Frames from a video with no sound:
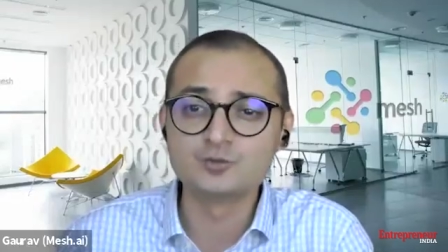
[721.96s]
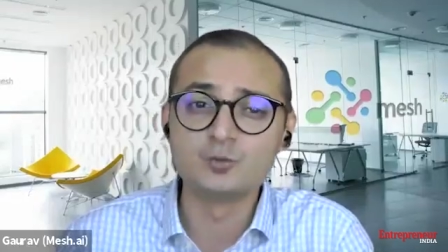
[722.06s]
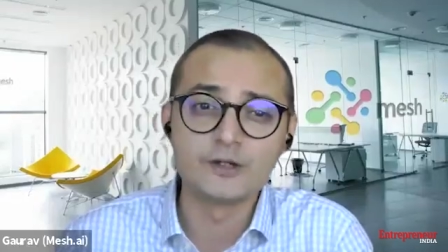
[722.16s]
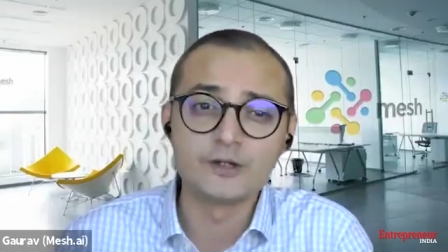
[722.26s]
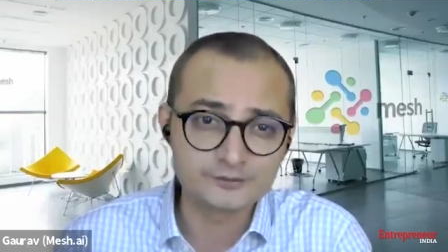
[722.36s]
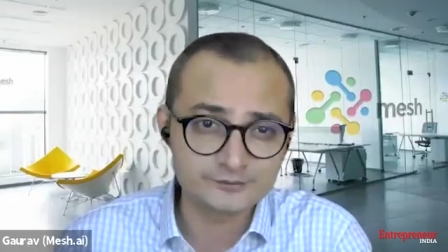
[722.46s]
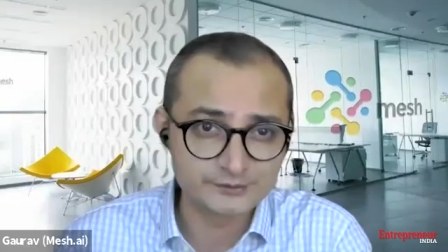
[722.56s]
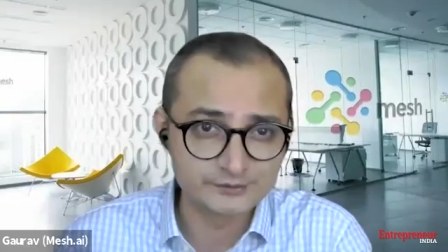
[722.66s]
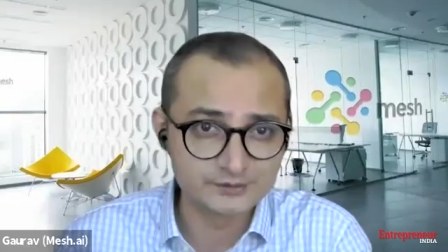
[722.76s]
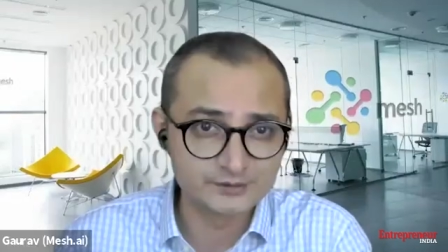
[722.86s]
has to
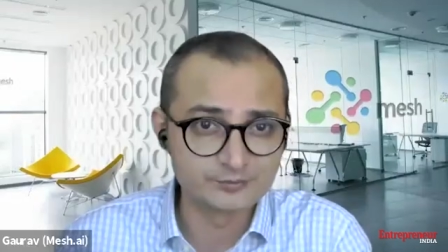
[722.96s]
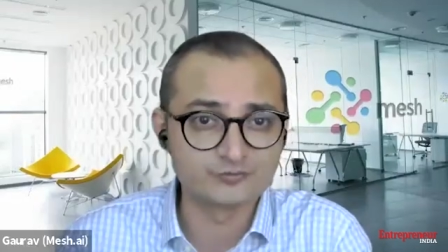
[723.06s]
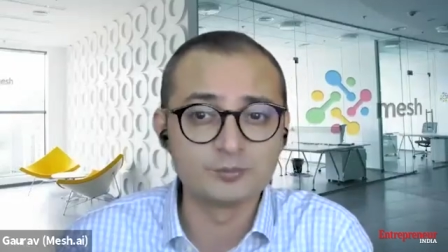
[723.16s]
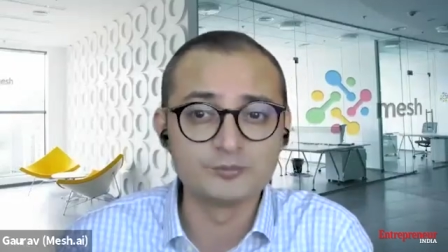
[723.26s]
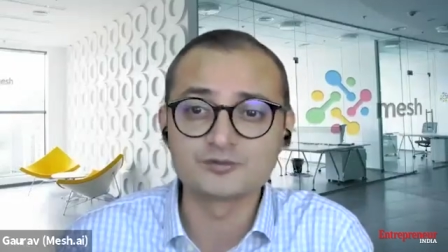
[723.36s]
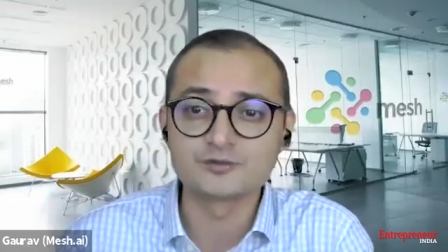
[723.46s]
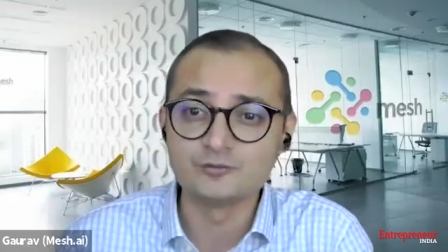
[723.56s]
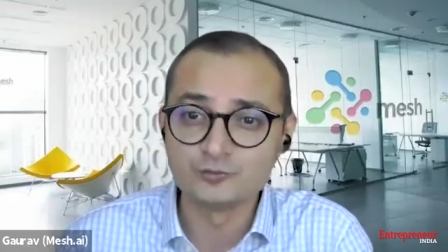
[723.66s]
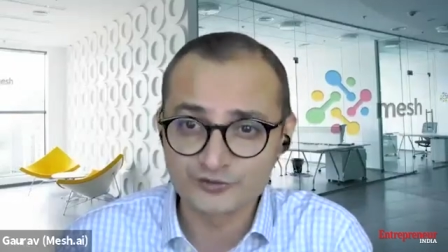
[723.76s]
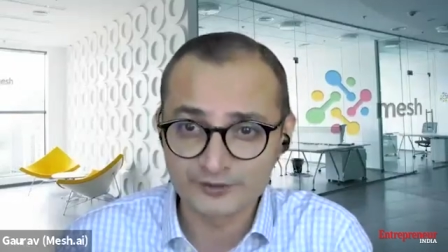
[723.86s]
wait till the
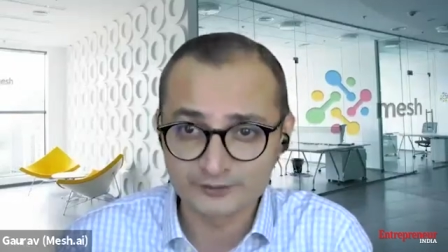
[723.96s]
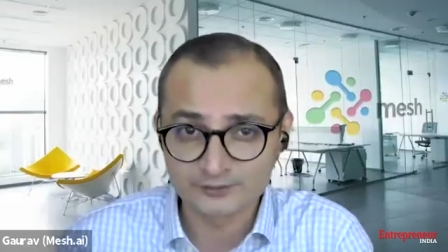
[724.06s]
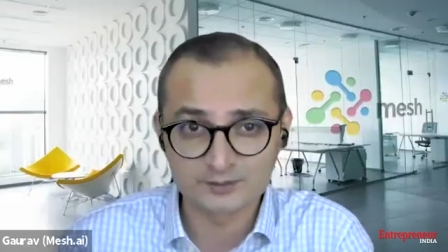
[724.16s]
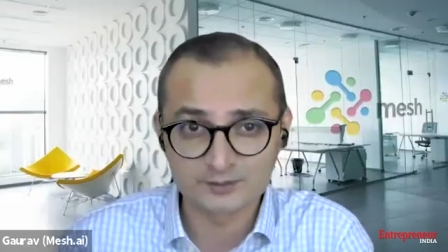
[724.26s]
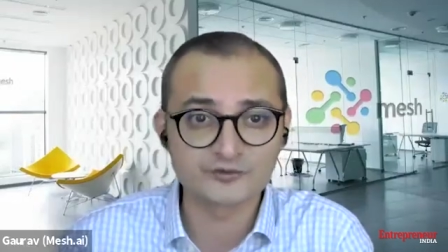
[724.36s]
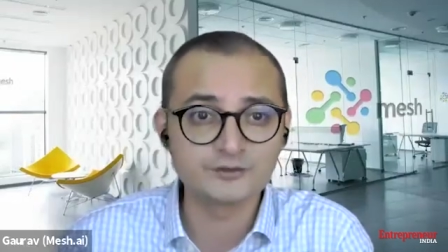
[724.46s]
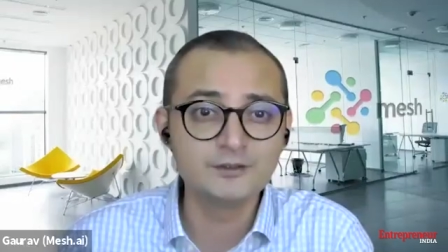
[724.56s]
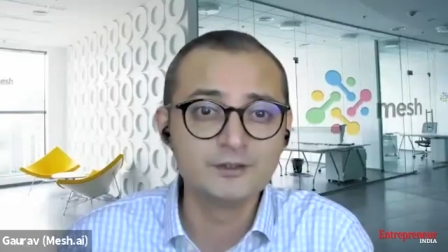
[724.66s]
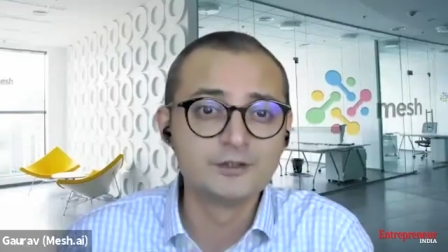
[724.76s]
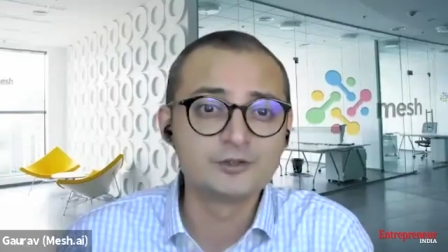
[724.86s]
performance review cycle
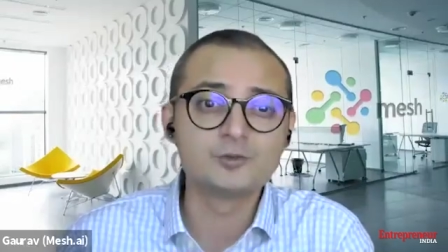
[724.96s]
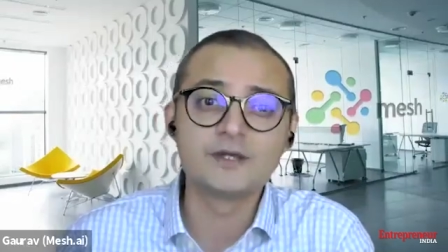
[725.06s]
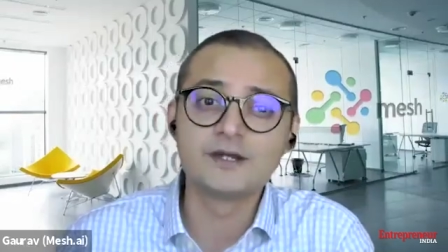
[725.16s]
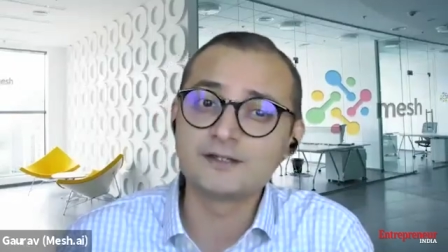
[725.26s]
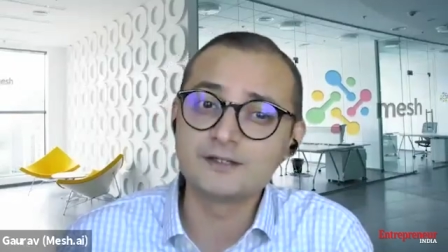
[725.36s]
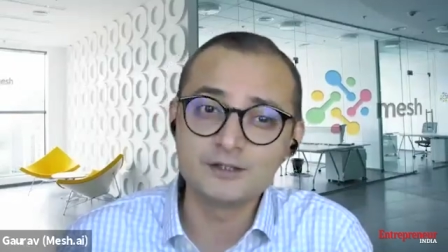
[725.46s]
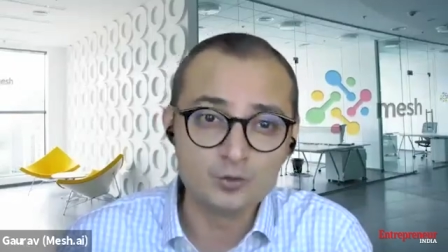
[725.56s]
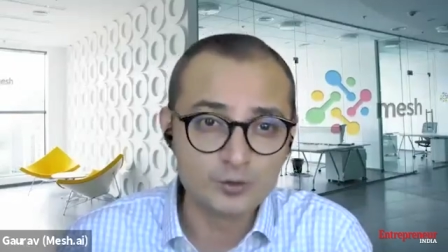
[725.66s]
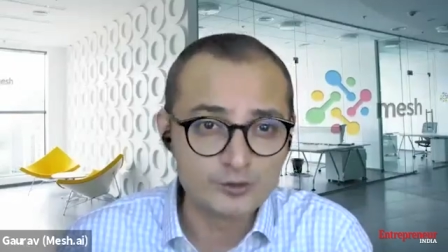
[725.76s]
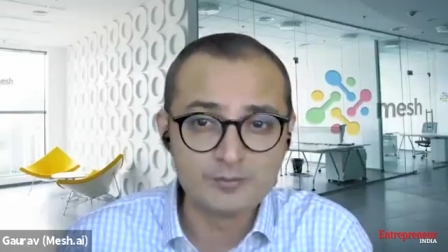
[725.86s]
comes in to get
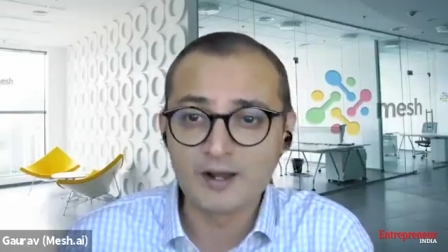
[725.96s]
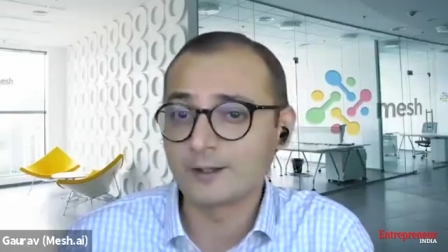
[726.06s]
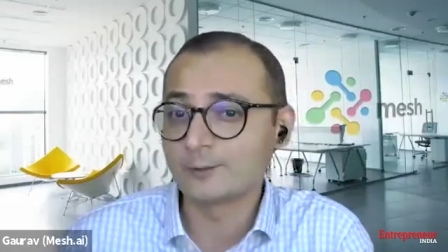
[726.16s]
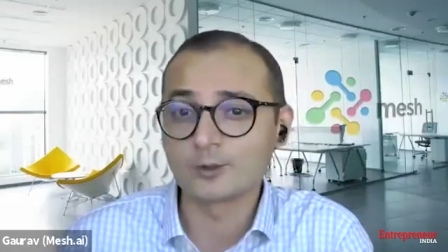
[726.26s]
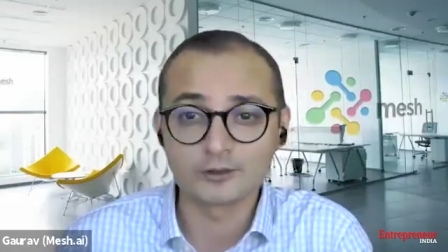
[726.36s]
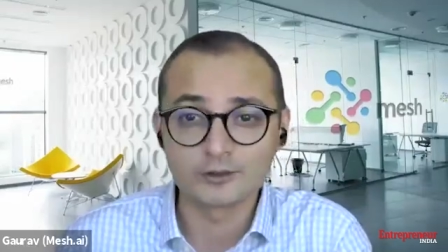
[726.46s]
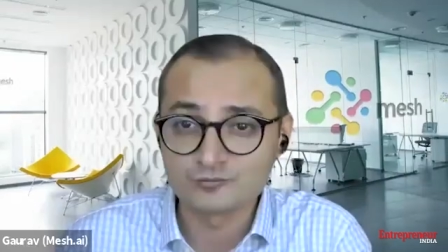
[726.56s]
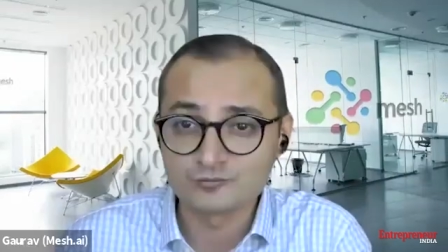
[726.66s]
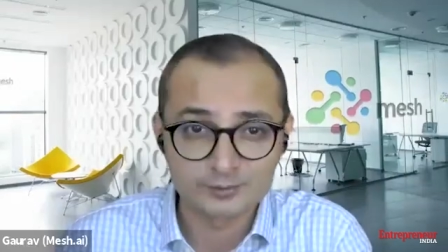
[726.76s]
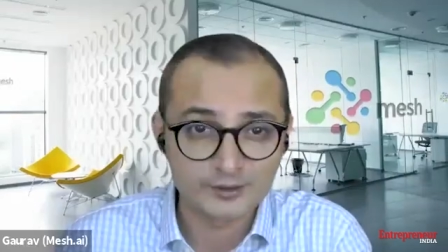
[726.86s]
any good, bad, or
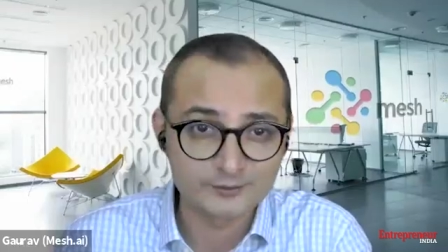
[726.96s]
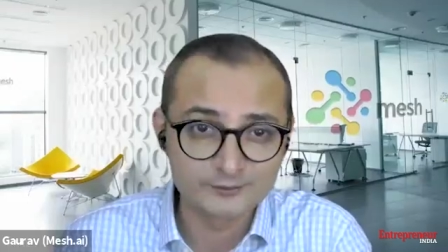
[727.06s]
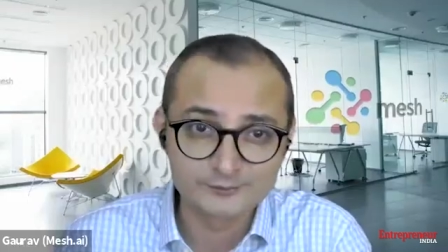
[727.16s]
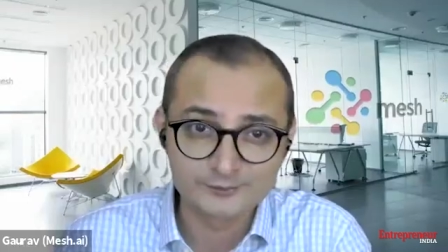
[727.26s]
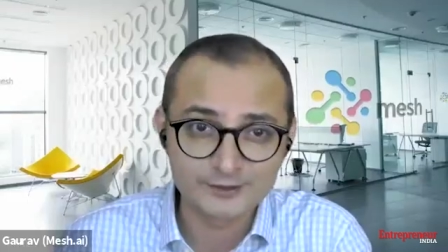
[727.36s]
ugly feedback.